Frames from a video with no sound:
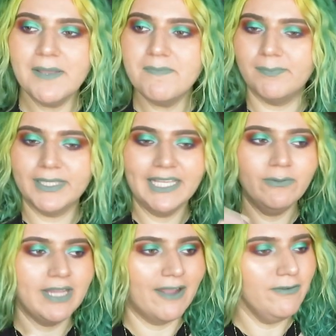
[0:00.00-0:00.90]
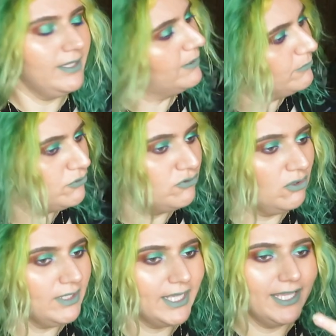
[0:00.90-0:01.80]
It played with everything. It was
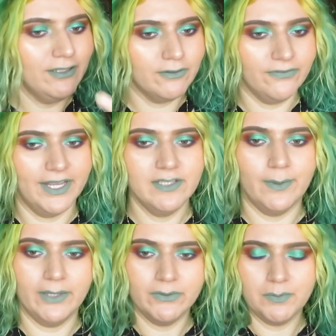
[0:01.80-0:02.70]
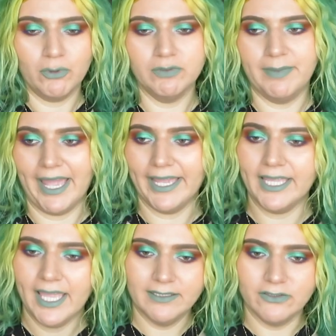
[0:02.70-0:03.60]
so like in your face while it was pulled
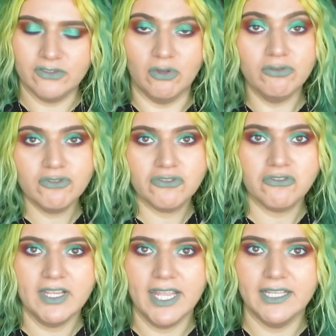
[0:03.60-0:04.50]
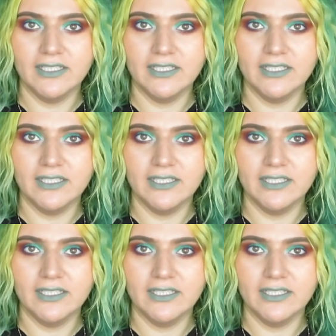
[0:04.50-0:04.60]
back and sultry,